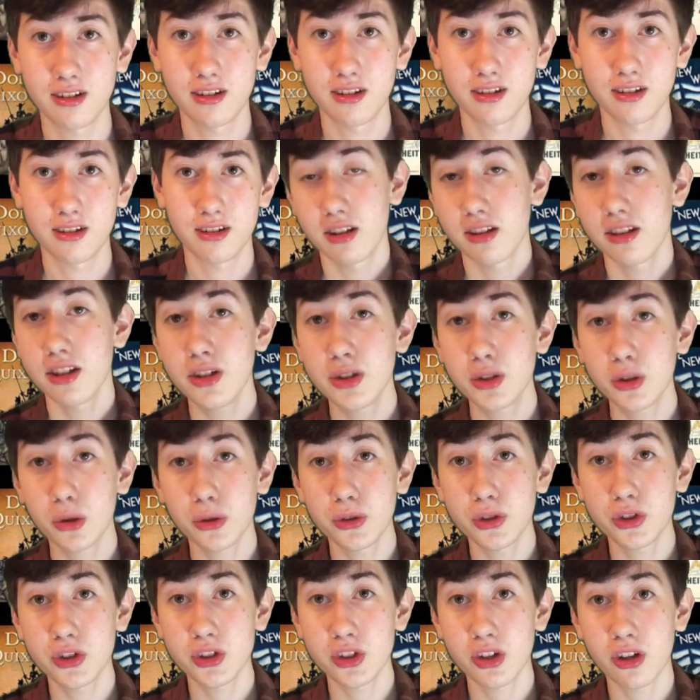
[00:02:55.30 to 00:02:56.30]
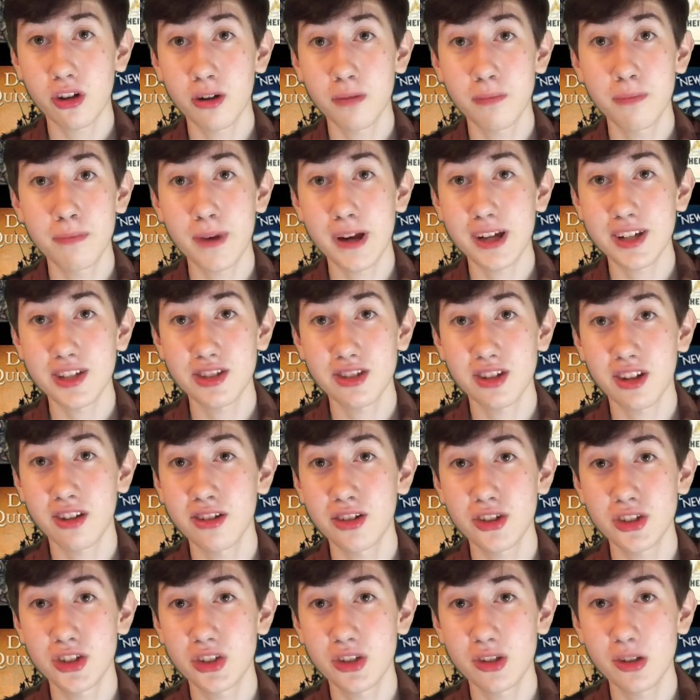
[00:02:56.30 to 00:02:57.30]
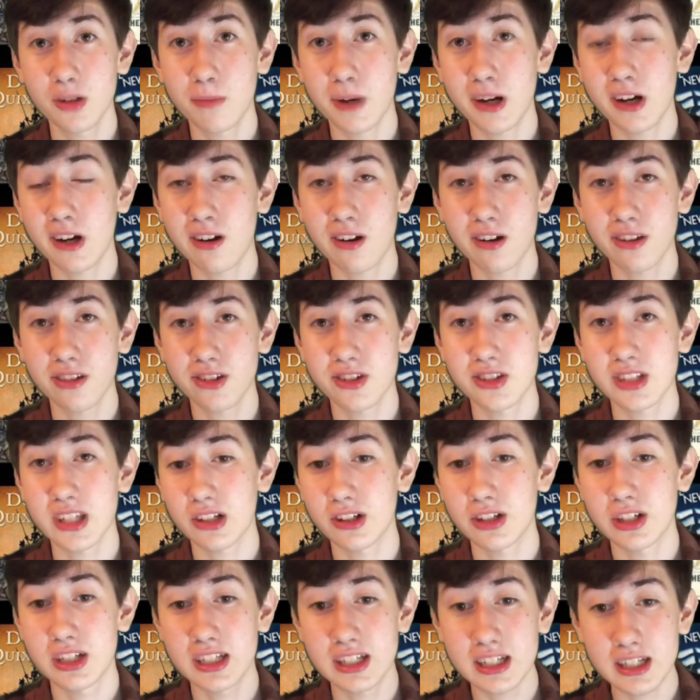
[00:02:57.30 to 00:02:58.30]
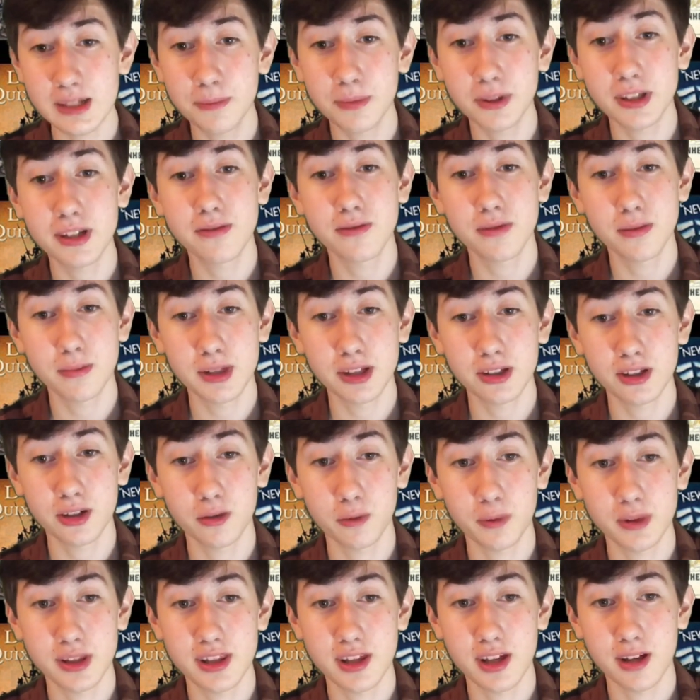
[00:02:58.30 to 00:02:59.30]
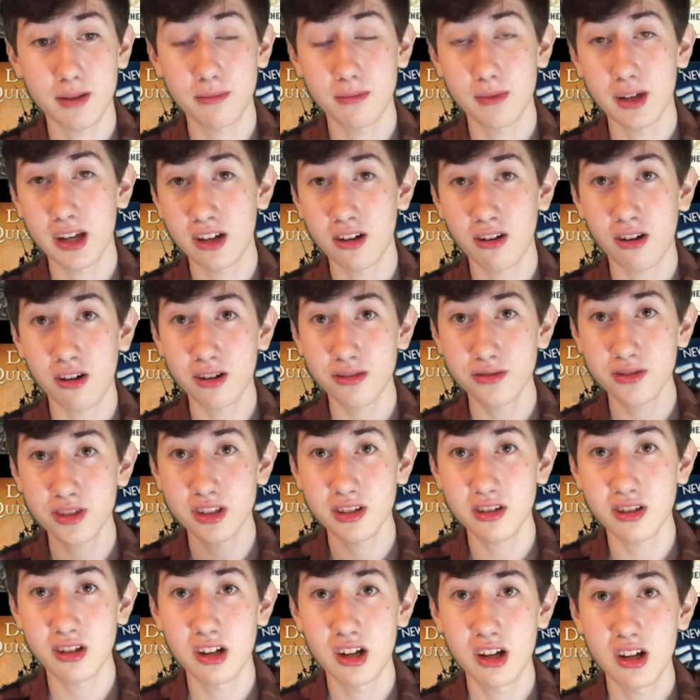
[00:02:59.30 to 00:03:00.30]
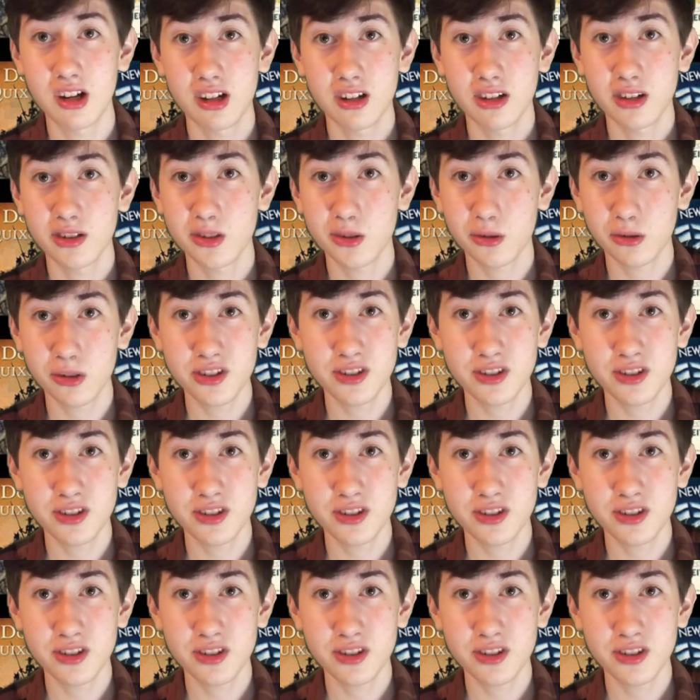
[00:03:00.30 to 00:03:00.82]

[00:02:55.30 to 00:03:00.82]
These cultures are best understood by authors that are deeply familiar with them, and often the stories of